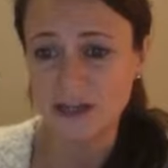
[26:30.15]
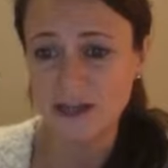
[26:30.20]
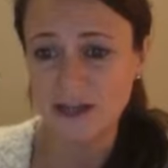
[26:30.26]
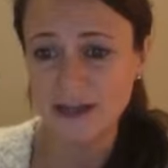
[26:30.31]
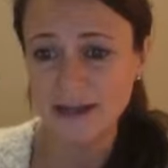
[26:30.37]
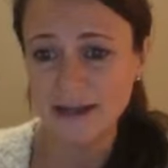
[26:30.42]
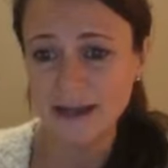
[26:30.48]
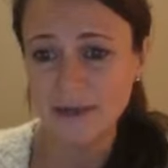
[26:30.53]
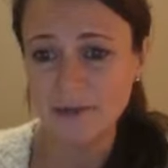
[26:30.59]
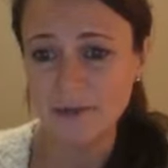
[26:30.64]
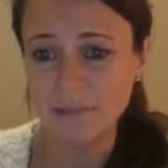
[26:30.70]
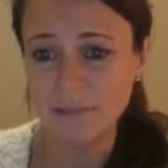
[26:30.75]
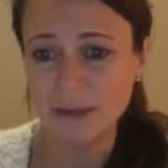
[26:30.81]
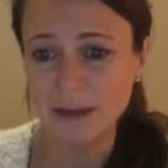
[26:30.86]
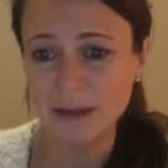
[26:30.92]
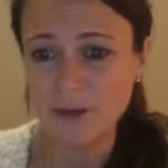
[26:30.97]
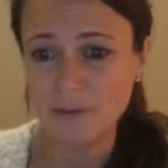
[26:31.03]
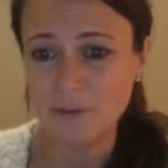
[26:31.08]
I now look
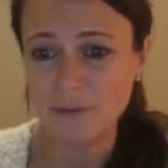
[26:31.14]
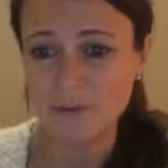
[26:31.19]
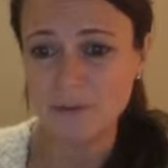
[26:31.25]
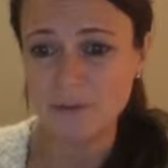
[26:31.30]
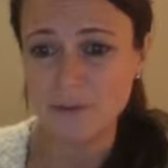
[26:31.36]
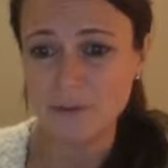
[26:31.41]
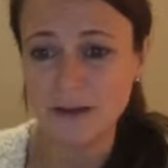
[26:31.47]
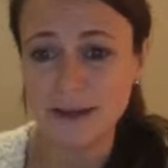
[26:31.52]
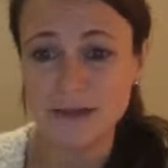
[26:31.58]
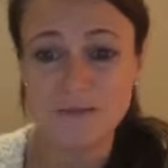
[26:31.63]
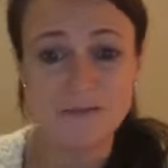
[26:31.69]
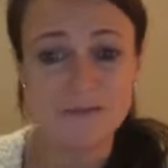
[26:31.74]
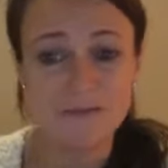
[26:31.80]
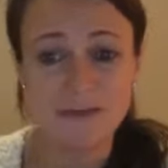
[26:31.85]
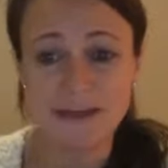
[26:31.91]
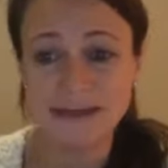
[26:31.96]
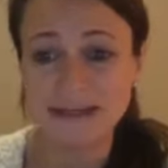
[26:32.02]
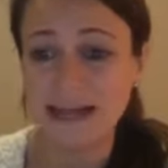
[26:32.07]
back and wonder what I ever
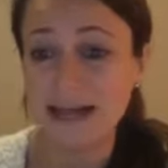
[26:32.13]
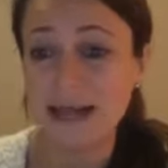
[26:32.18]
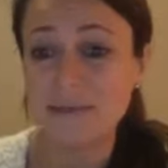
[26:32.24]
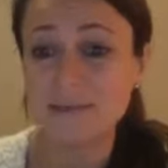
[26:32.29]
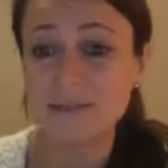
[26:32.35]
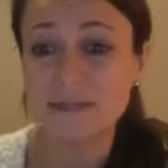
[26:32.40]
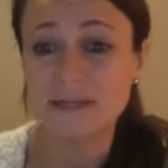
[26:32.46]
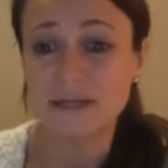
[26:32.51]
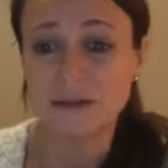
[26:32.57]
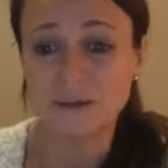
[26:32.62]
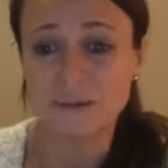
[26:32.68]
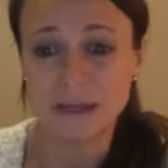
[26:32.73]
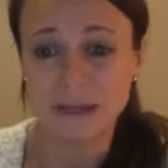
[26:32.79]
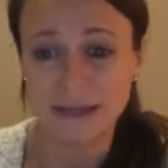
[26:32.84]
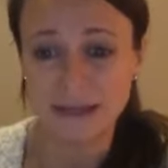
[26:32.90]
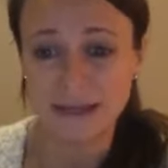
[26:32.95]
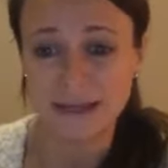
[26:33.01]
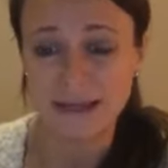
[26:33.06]
feared.
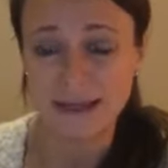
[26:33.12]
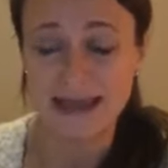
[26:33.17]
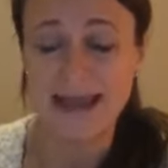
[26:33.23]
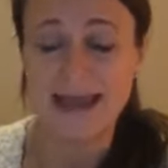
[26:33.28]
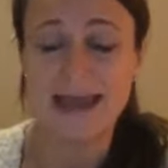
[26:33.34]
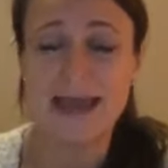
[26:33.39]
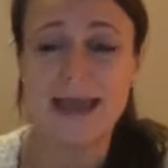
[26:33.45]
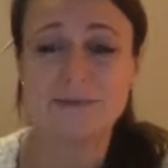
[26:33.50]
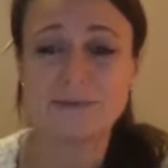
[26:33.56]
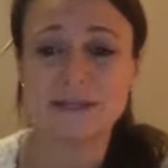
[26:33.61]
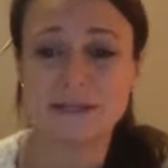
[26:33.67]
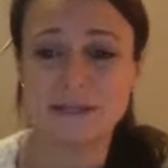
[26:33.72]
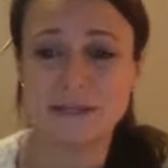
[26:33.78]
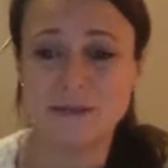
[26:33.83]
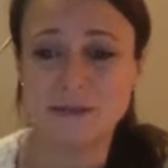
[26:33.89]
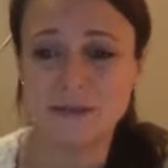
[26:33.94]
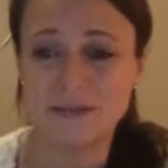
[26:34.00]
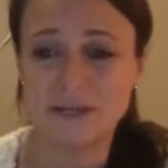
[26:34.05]
Absolutely.
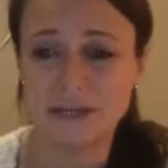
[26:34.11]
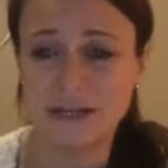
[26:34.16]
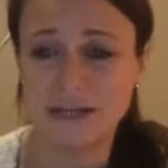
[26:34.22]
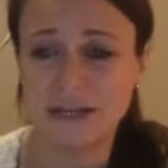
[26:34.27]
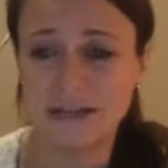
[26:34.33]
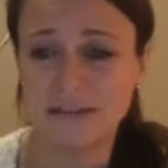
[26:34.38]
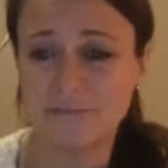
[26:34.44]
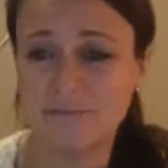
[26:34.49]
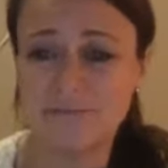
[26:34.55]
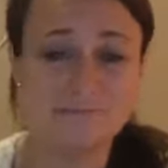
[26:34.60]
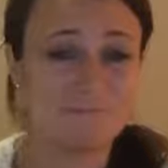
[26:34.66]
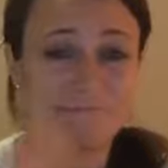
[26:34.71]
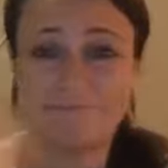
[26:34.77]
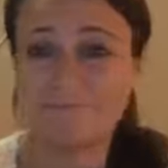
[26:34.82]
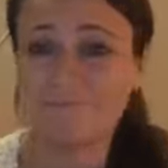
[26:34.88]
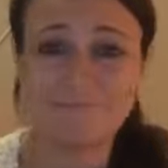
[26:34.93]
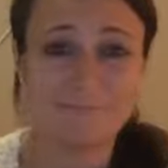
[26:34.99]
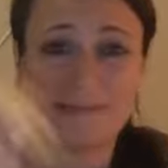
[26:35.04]
Absolutely, Shelley.
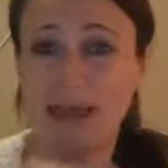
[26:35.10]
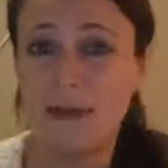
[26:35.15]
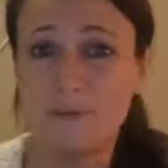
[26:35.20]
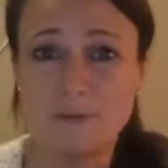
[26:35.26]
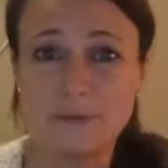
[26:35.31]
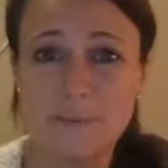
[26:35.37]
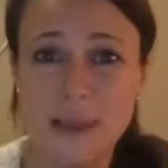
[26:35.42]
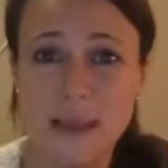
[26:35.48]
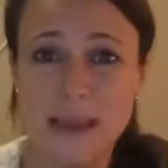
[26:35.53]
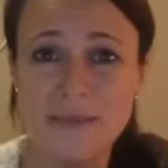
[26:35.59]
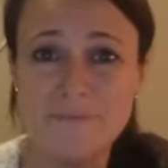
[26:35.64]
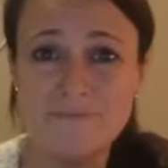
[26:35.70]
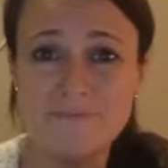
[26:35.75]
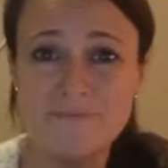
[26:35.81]
That was me.